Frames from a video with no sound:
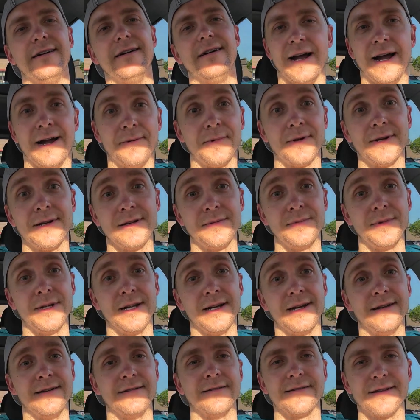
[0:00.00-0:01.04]
I'm ready to be
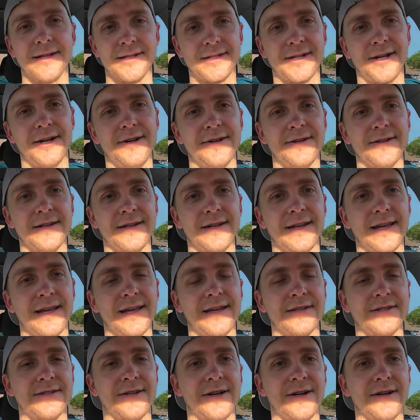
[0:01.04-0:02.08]
done. Let's call it a day.
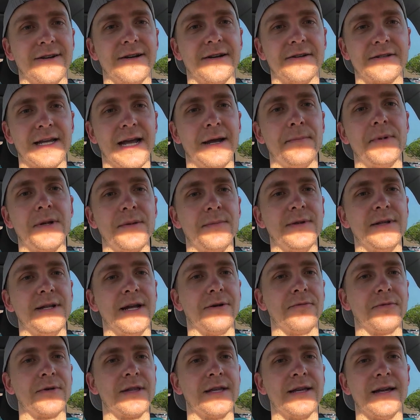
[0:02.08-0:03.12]
So I was happy to be
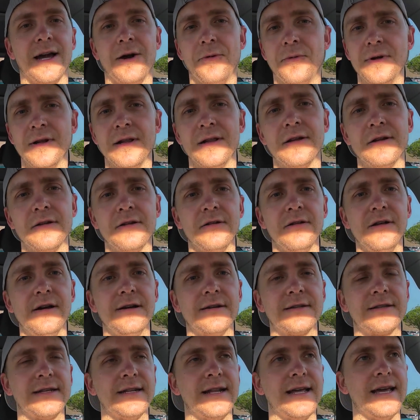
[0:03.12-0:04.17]
done with it. I went a little long
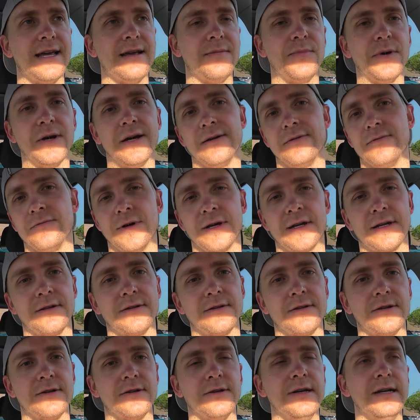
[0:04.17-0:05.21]
today, but what can you
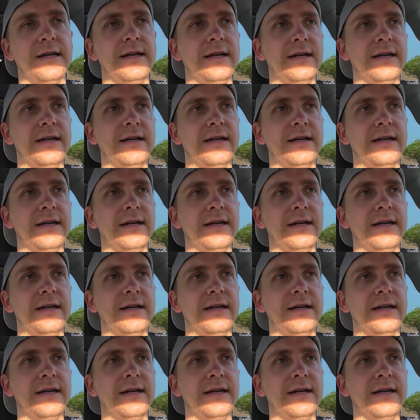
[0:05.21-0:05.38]
do?